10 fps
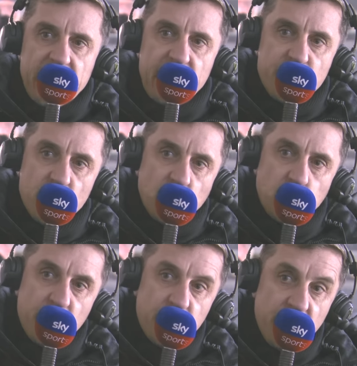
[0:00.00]
He
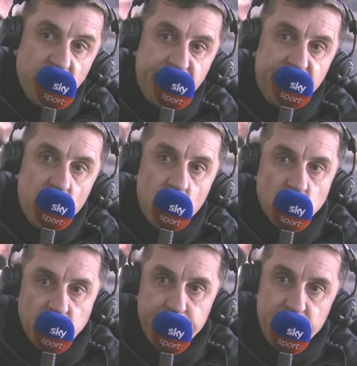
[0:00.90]
runs with real
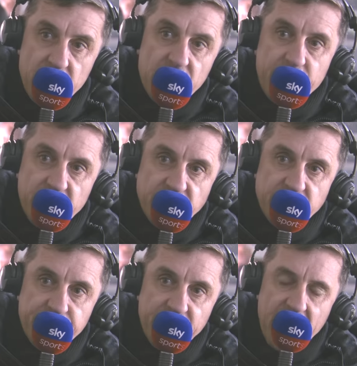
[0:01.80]
force and purpose.